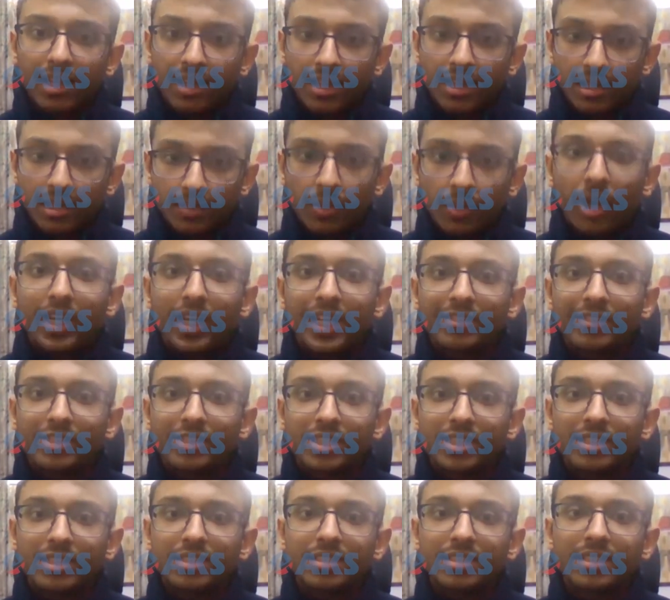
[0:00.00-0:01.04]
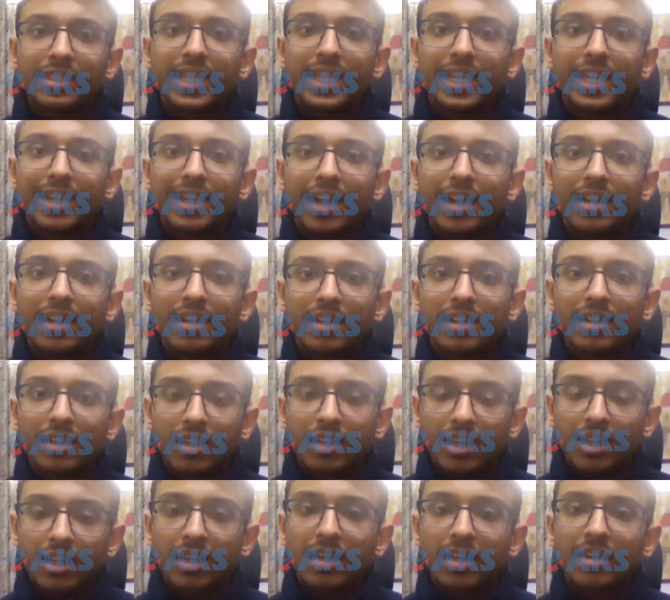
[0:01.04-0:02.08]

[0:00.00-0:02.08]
in Maldives, sir, they are